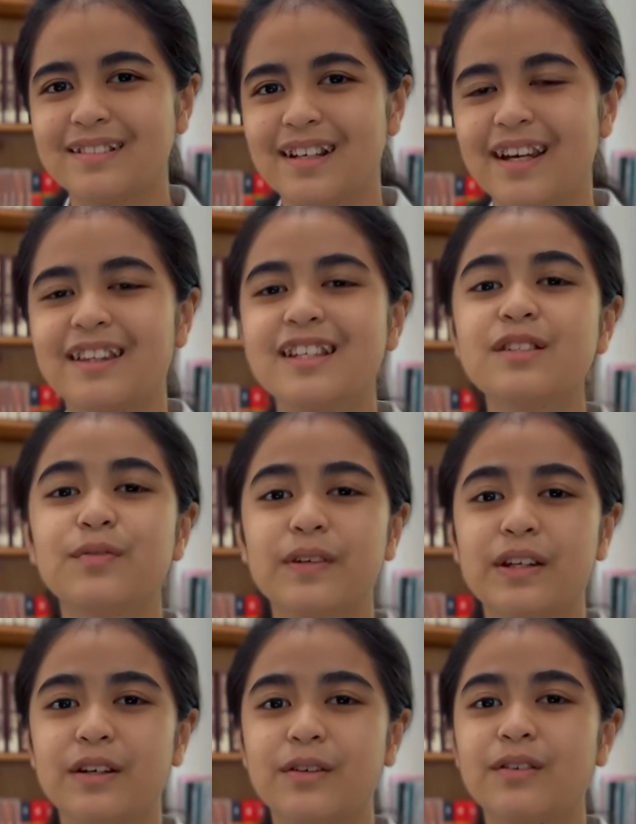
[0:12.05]
In this
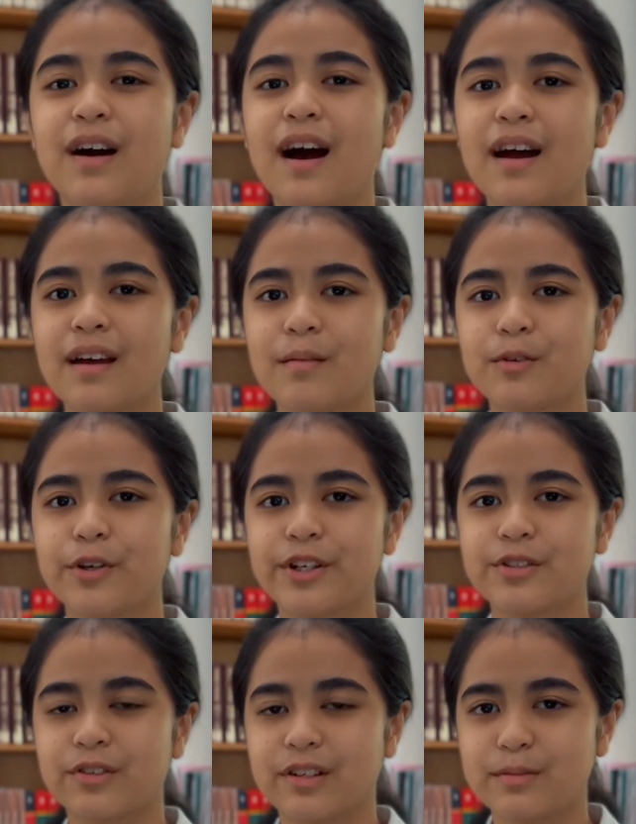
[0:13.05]
video, I am going
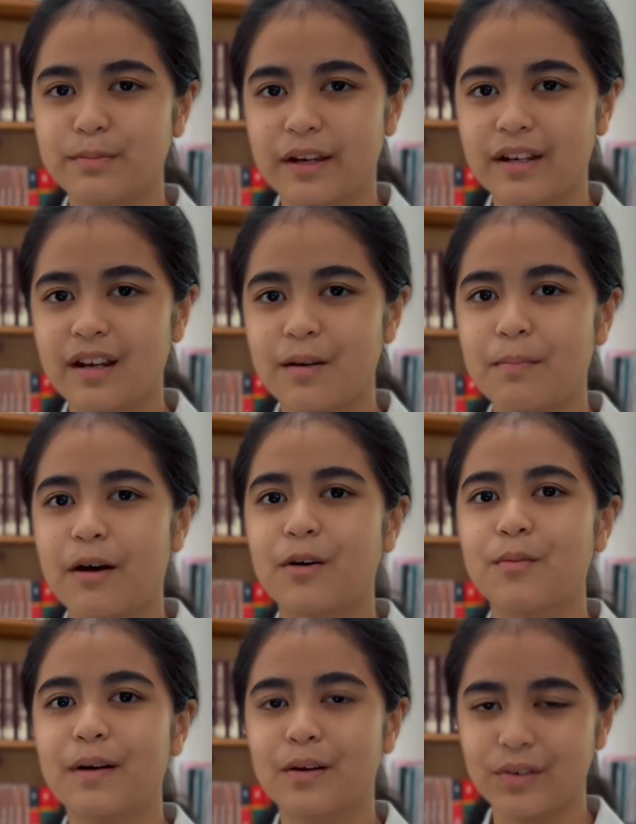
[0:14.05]
to explain
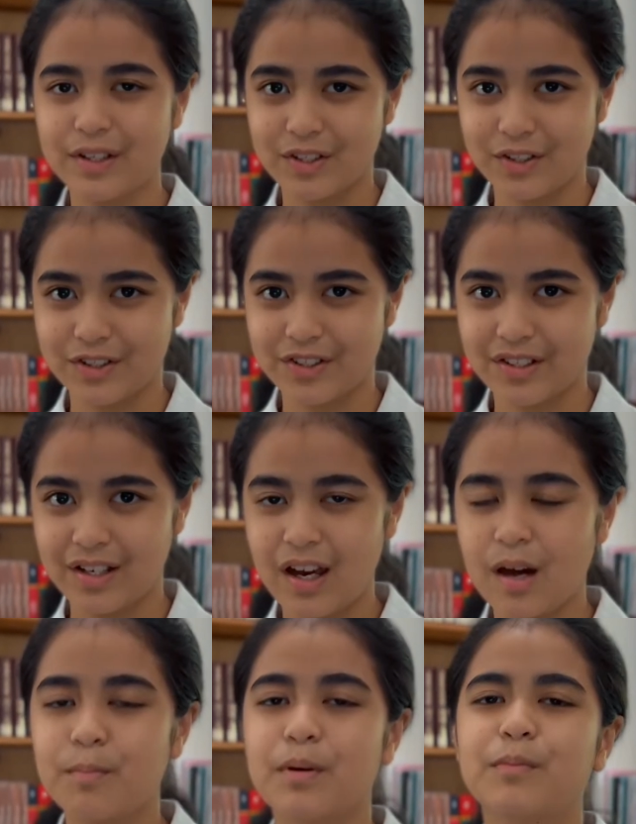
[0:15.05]
about my research.
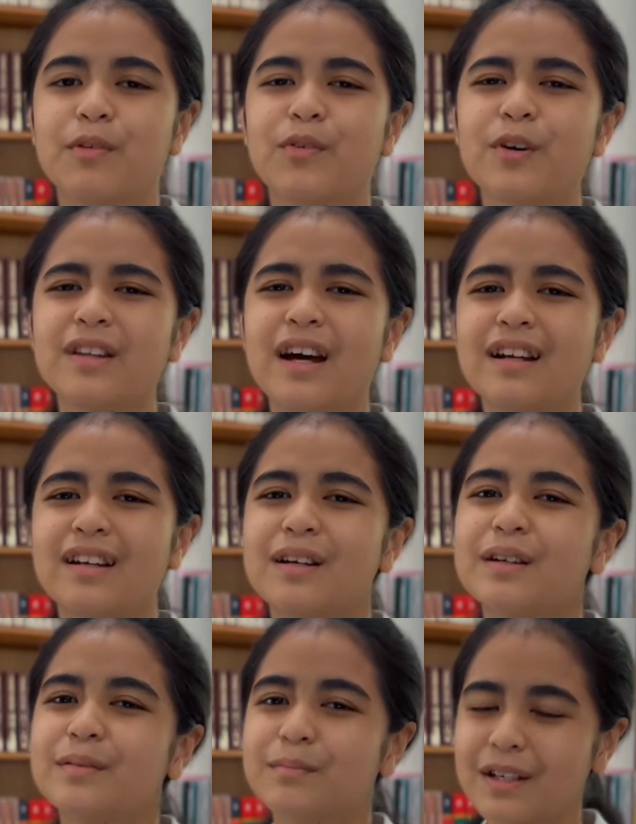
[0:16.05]
But before that,
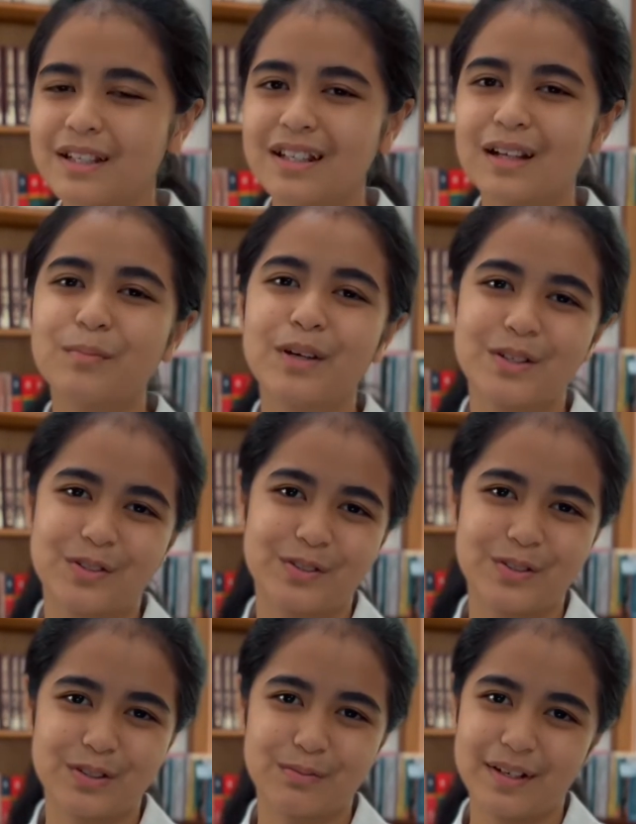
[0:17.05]
please let me
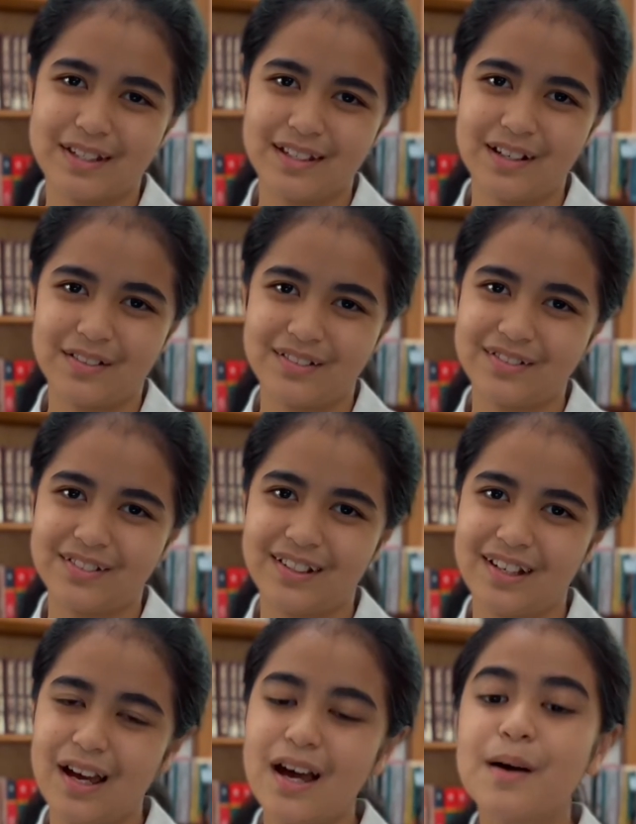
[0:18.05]
introduce myself.
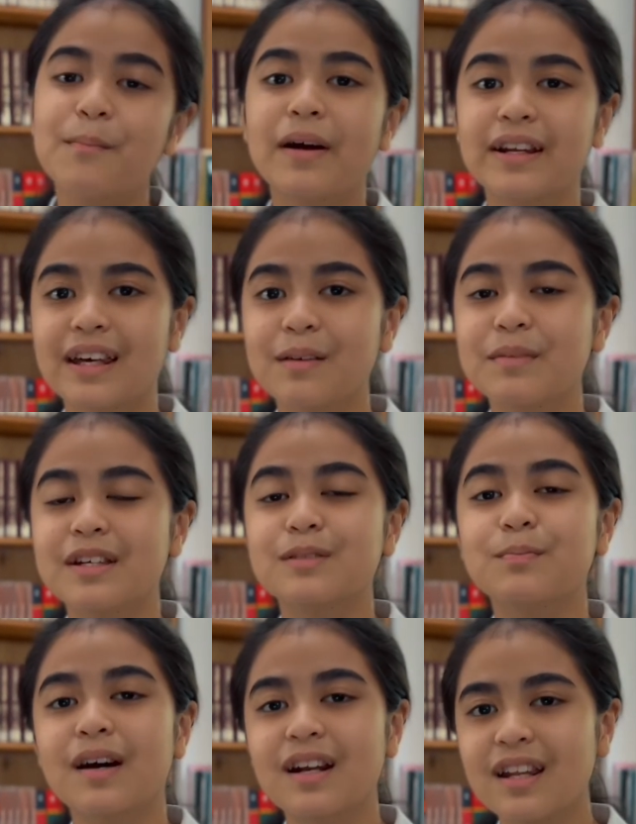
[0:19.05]
My name is
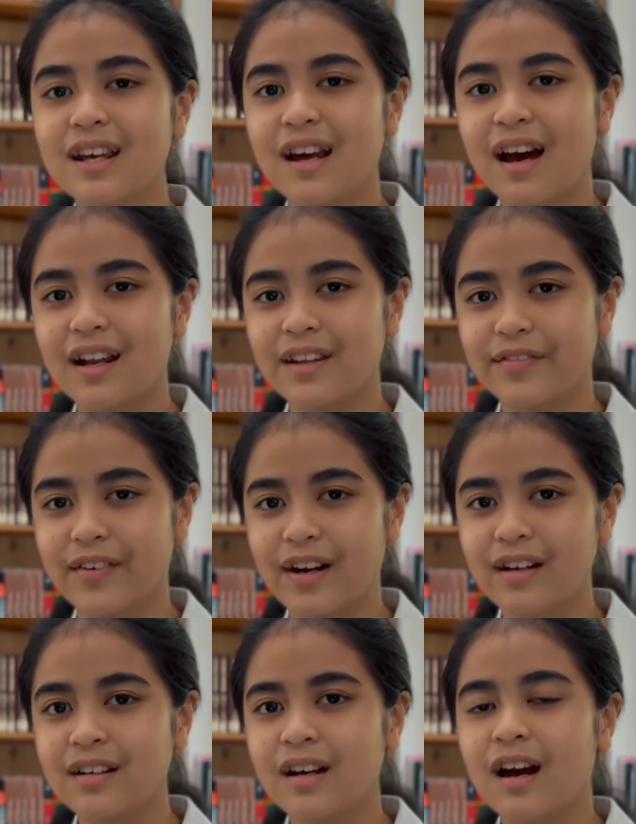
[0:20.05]
Mardiana Hanifah.
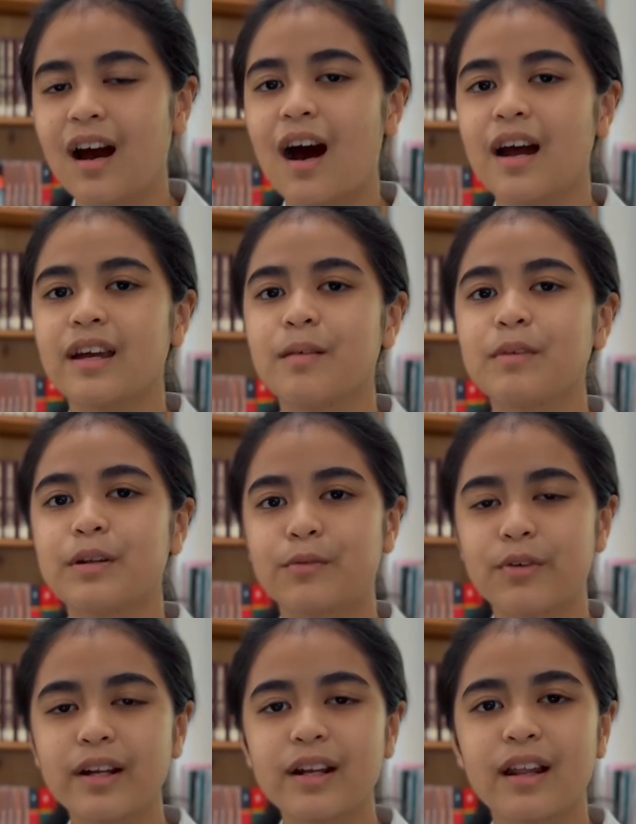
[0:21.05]
I am in
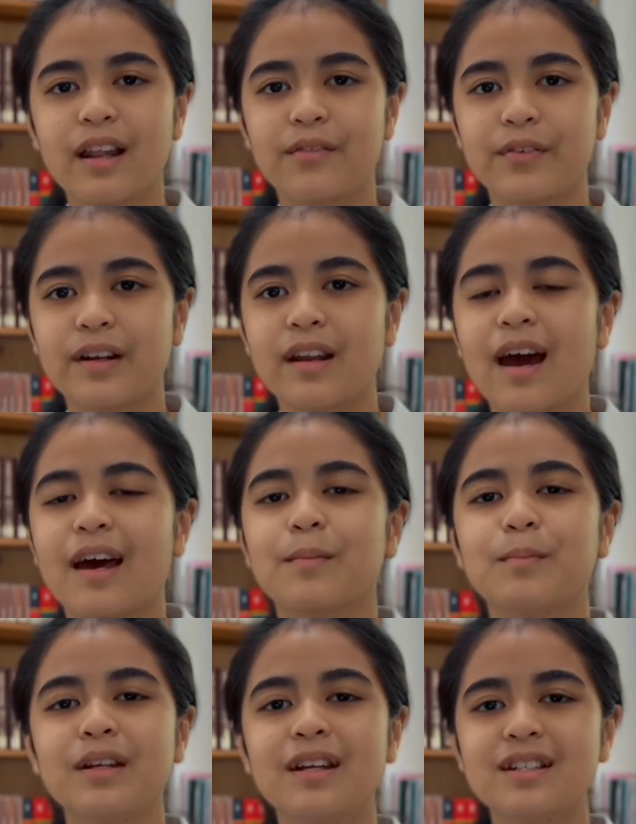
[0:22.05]
grade 11 at
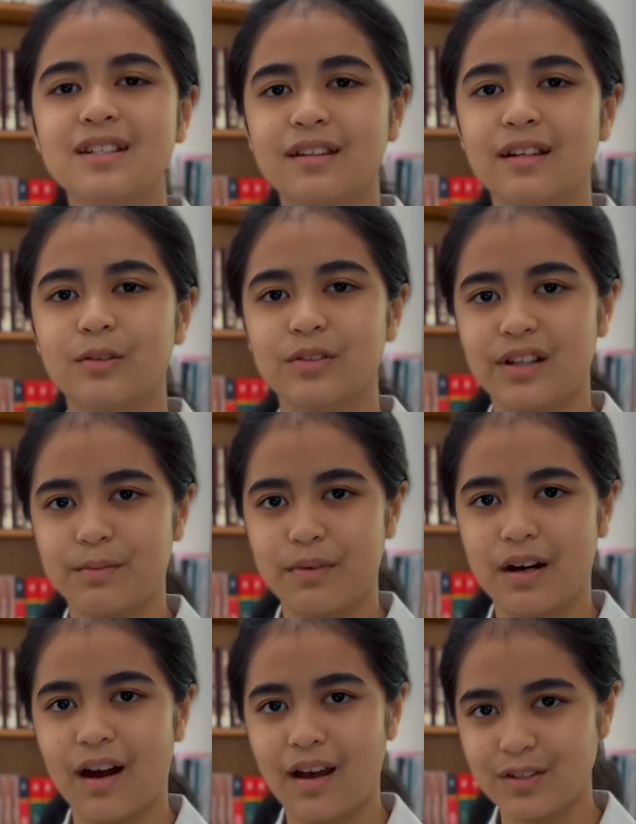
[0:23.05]
Bina Cita Utama
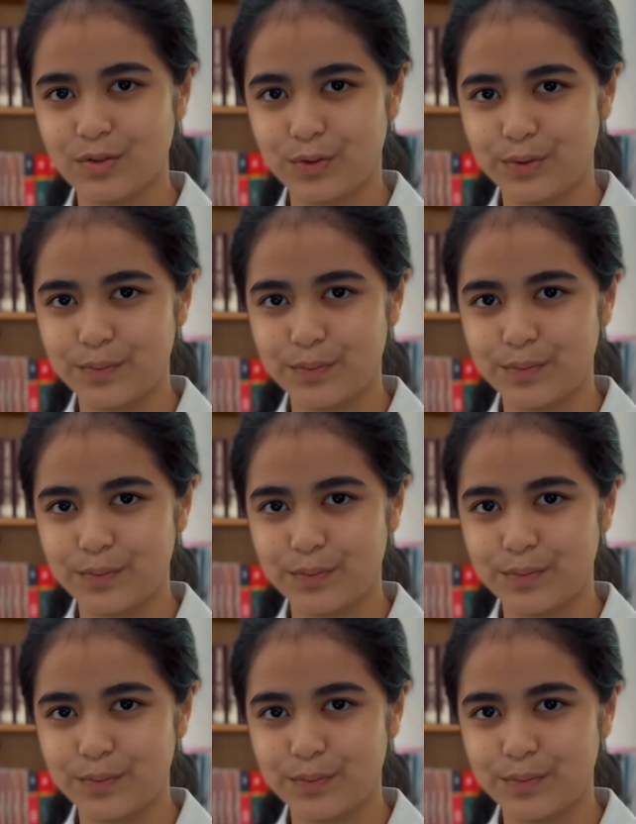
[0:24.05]
School.